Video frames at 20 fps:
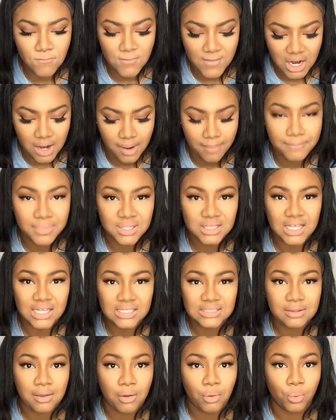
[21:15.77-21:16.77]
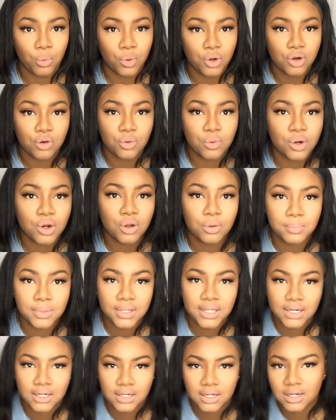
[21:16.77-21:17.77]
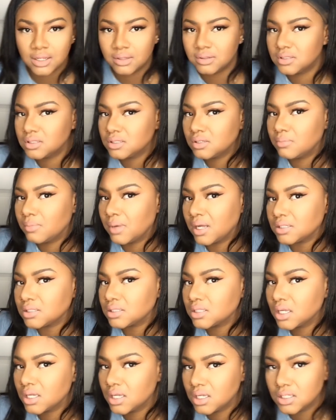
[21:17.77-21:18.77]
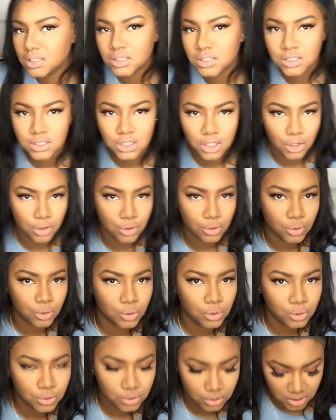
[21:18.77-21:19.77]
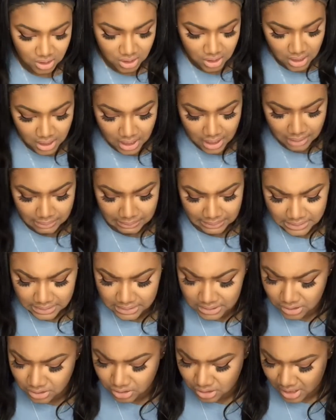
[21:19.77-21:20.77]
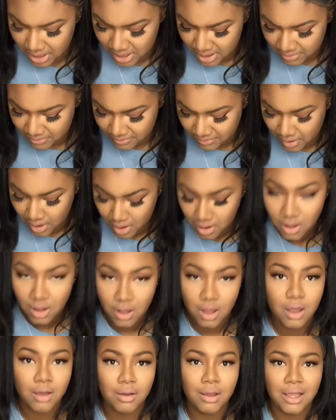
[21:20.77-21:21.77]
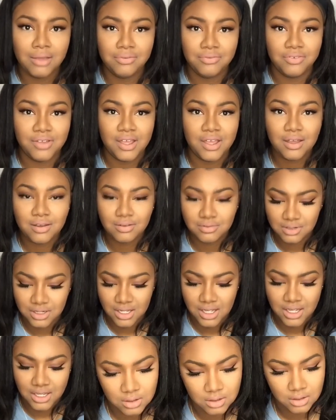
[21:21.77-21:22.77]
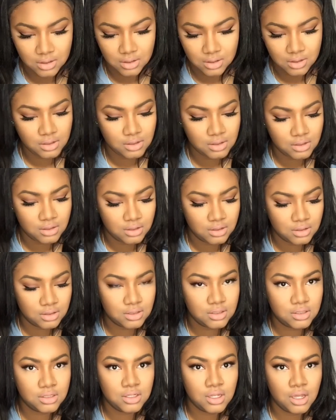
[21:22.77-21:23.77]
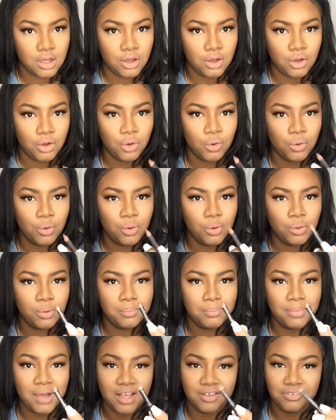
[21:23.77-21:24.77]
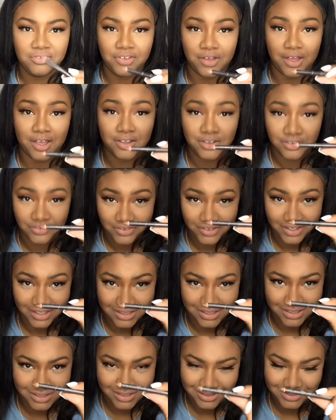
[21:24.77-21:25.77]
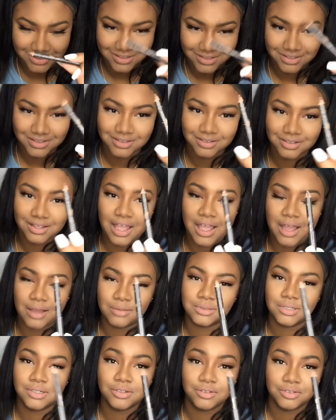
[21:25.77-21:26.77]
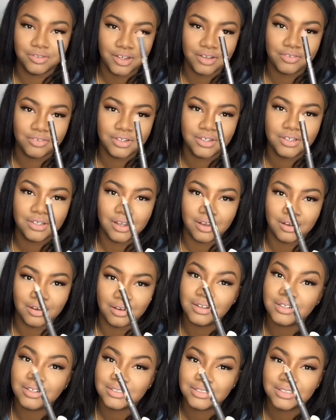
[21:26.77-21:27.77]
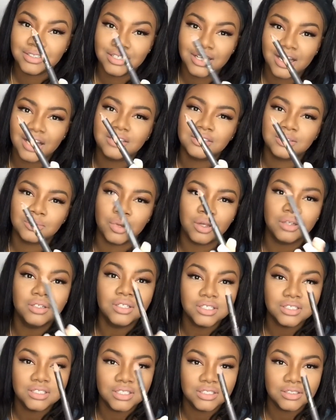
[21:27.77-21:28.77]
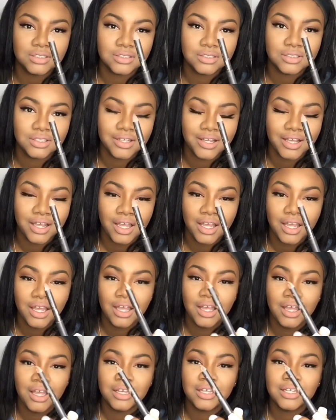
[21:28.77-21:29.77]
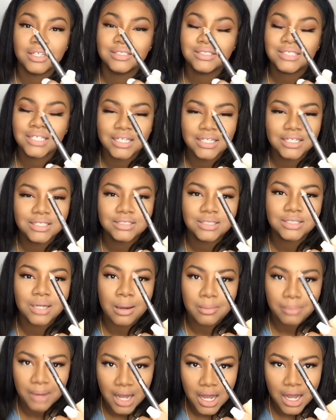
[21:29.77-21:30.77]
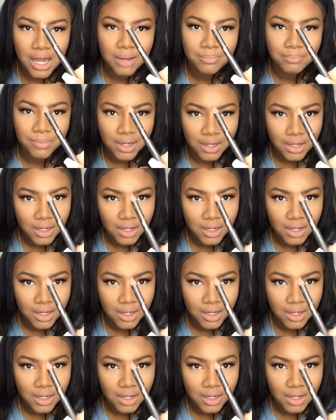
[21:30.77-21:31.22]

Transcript: But that's real blended into my skin. So I'm going to try to... Oh, I found it! So my favorite, absolute favorite. Y'all, look how small this is. Because it is the bomb.